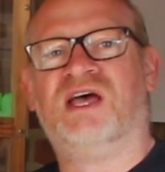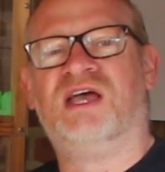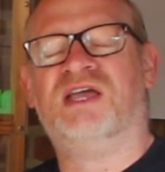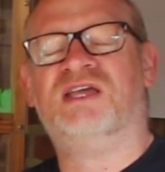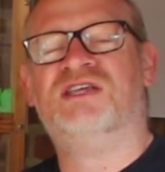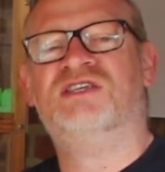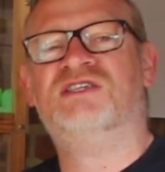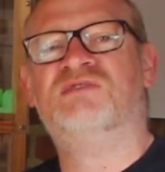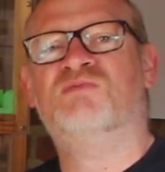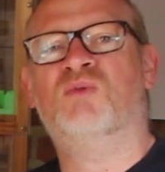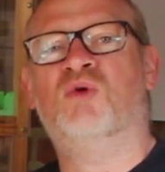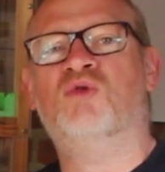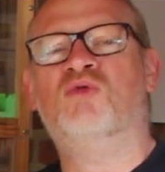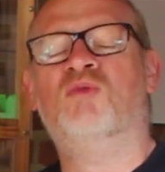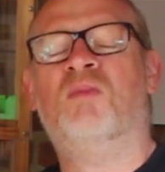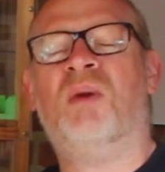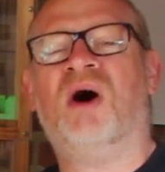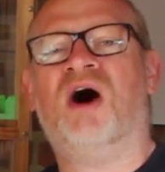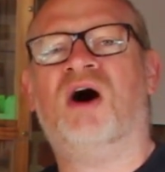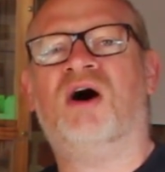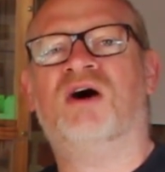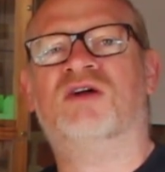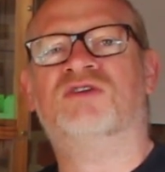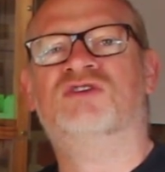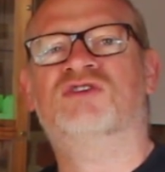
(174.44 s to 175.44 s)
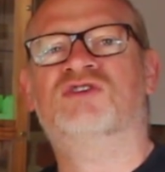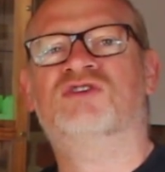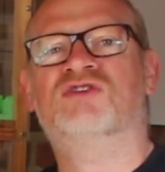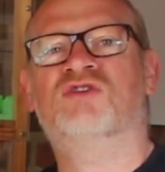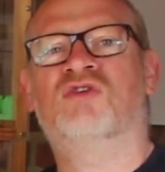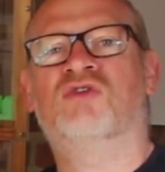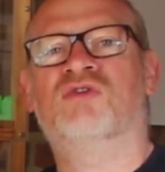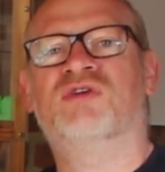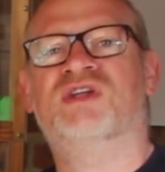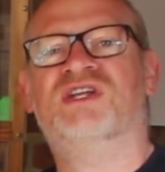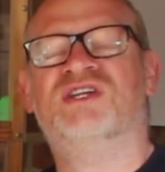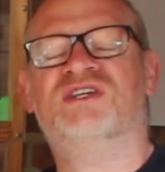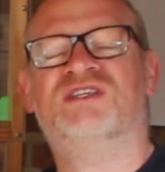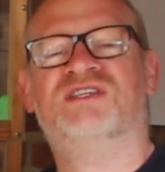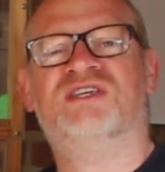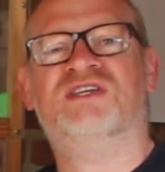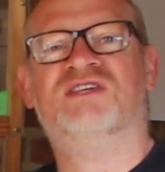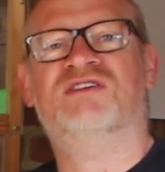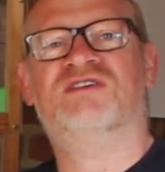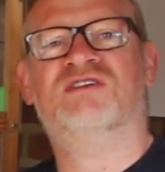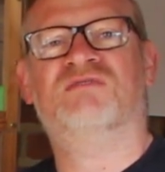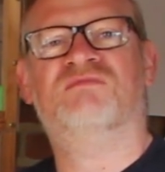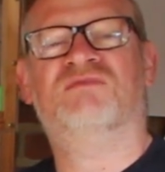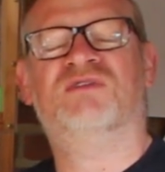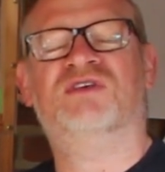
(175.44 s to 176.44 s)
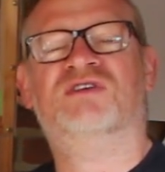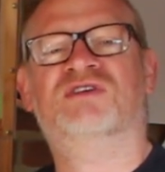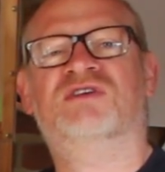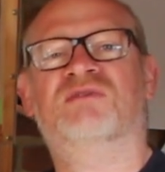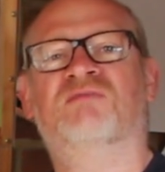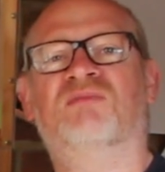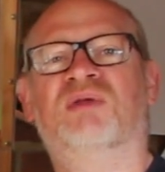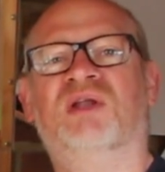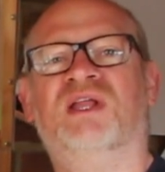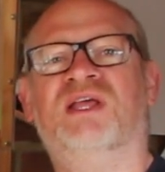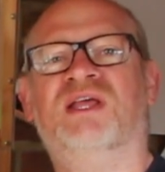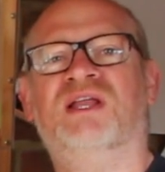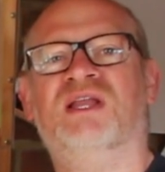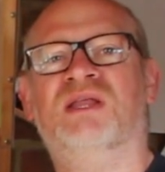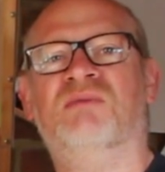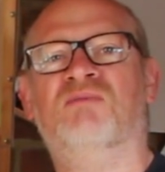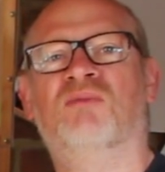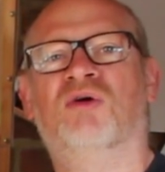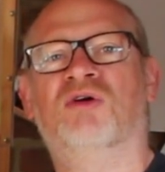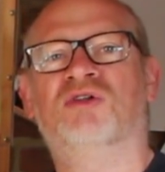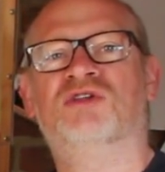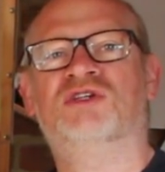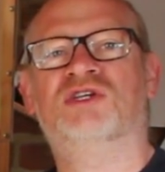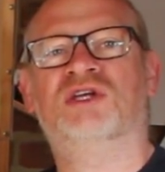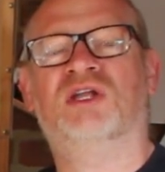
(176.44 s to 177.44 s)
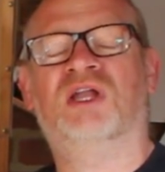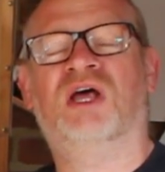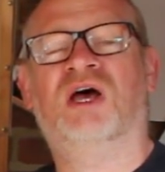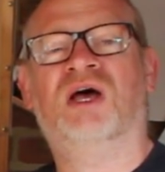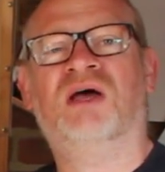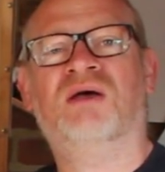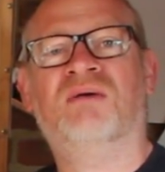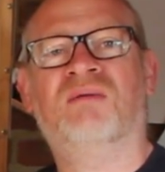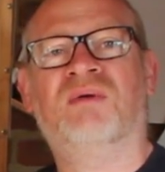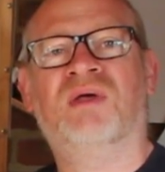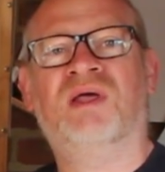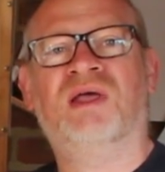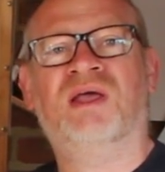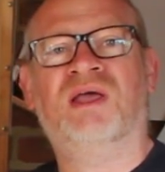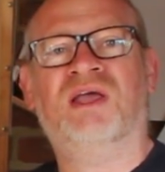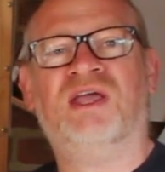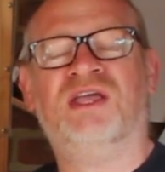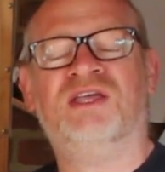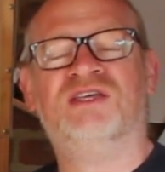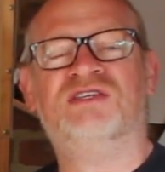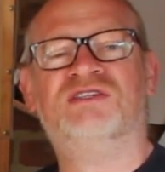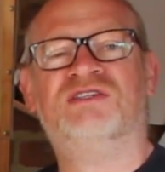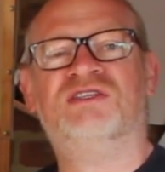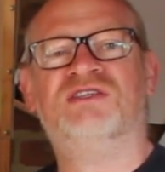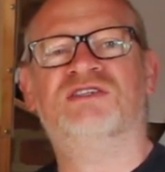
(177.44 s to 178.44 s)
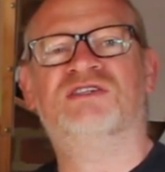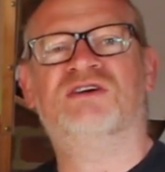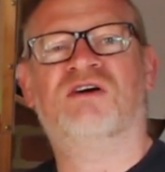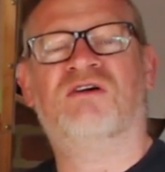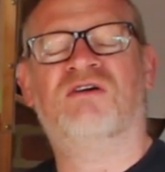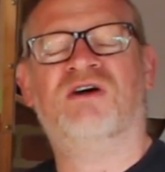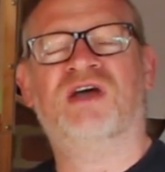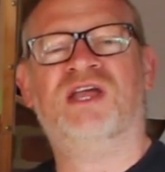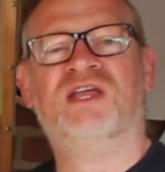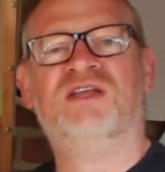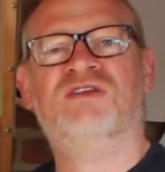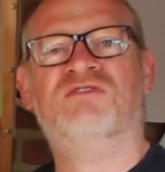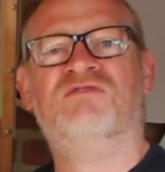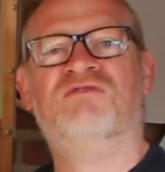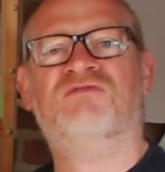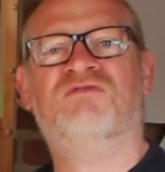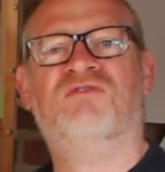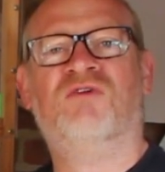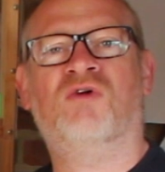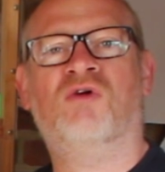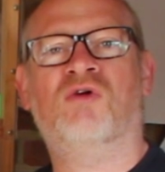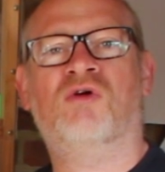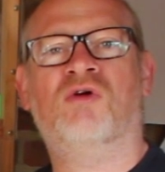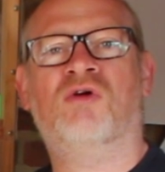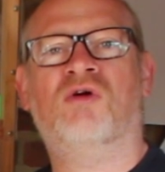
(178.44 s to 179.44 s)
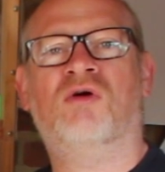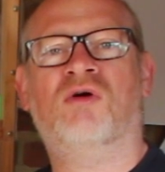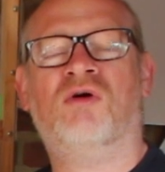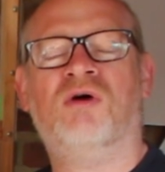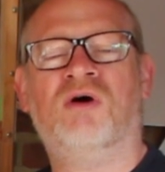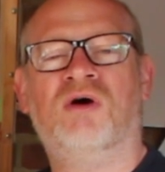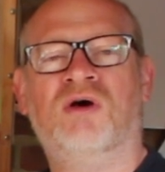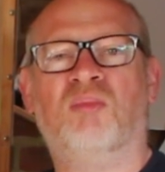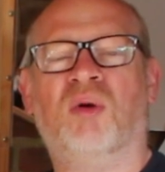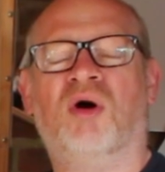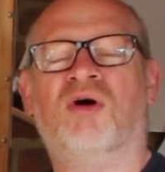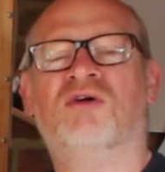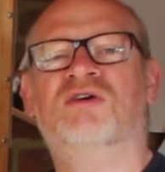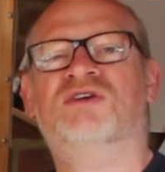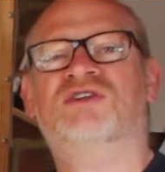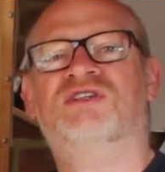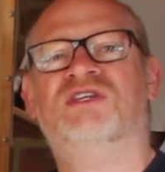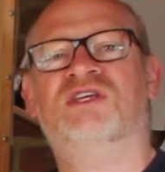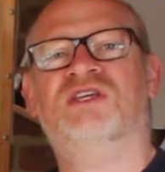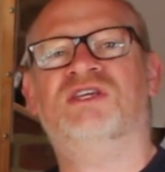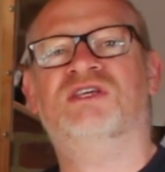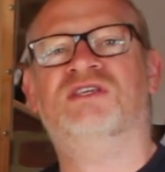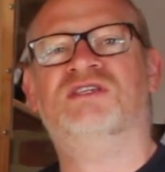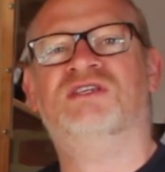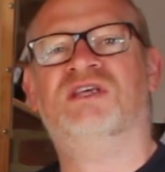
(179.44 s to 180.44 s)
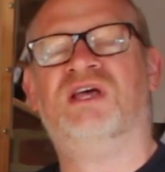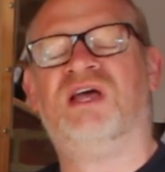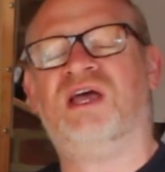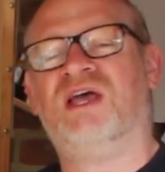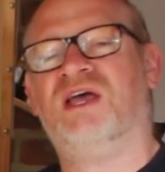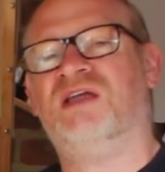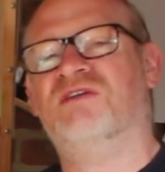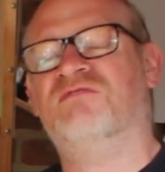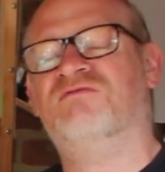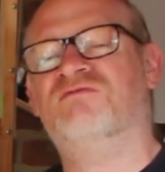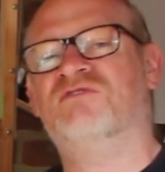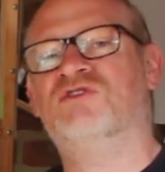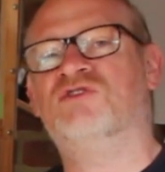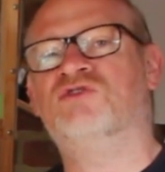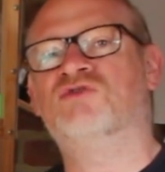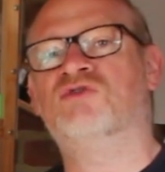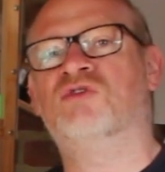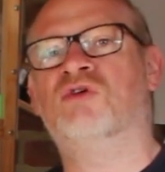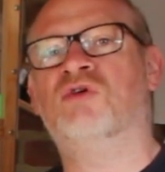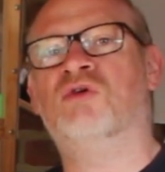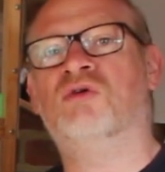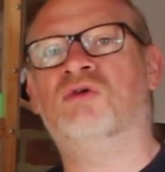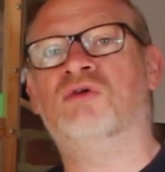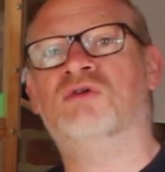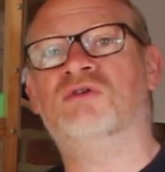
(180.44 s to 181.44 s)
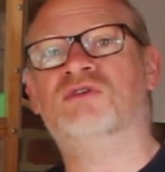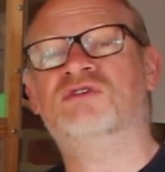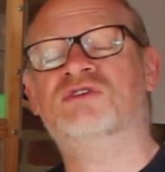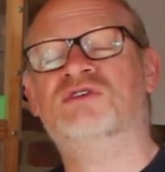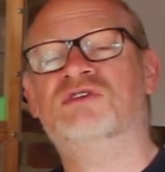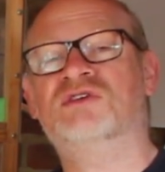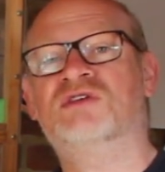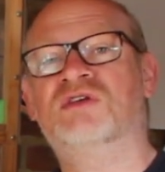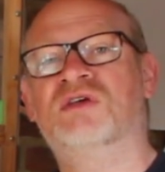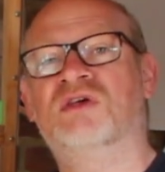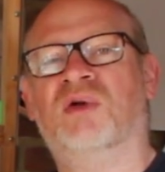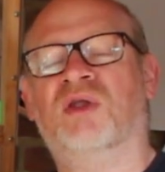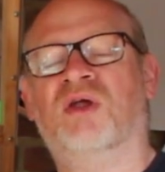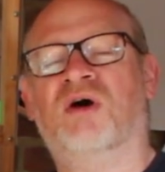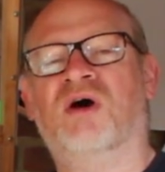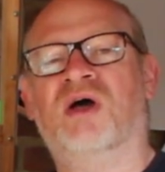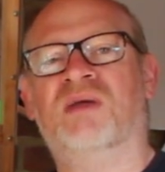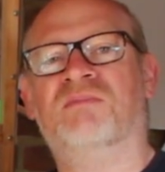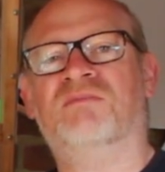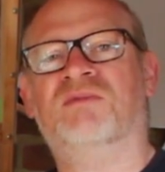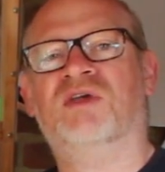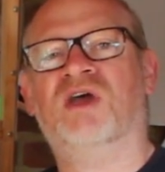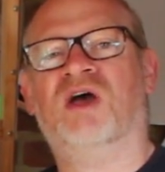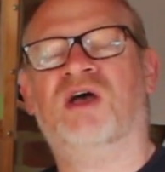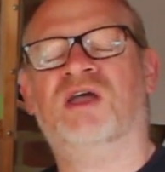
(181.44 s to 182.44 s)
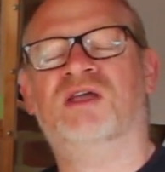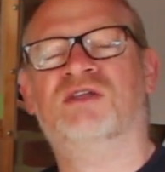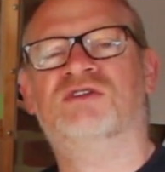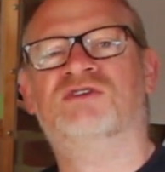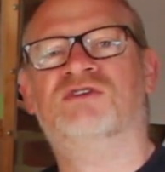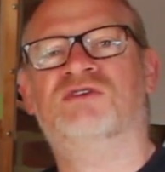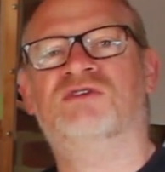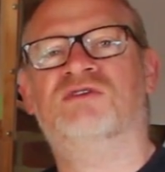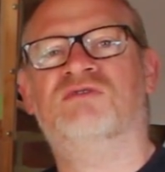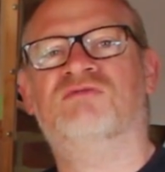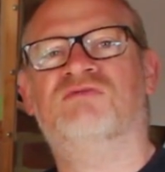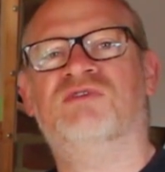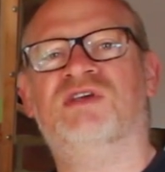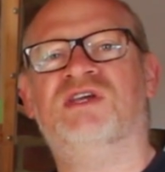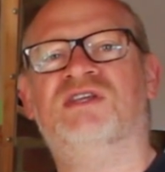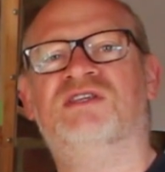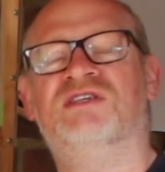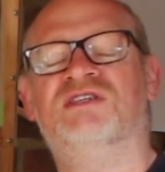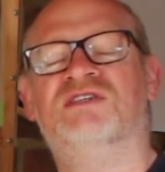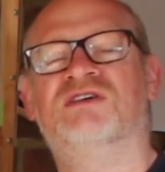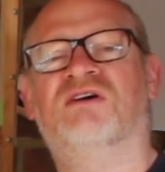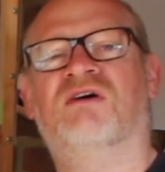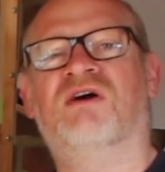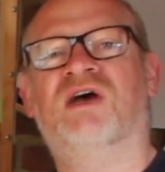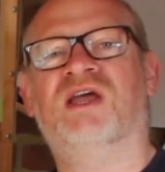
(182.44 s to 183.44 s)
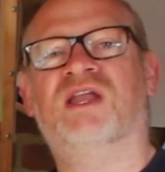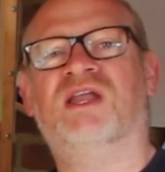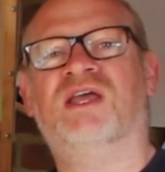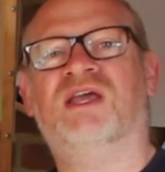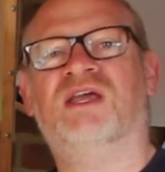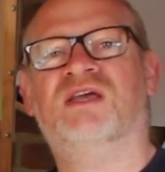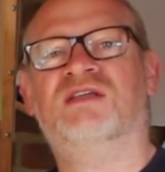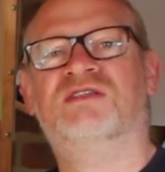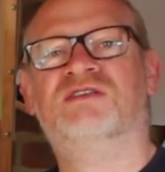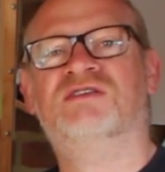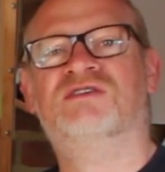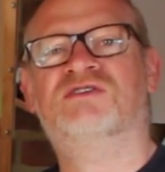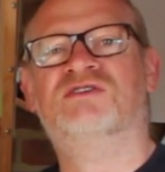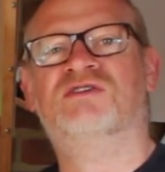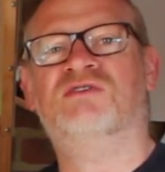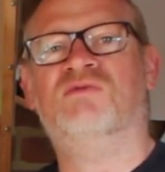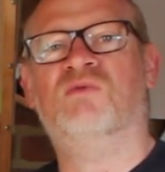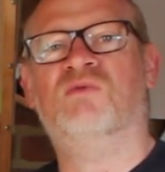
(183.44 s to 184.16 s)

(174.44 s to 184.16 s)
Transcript: a small parts storage system that's completely modular. It's designed for boxes and for drawers, but I'm going to redesign it to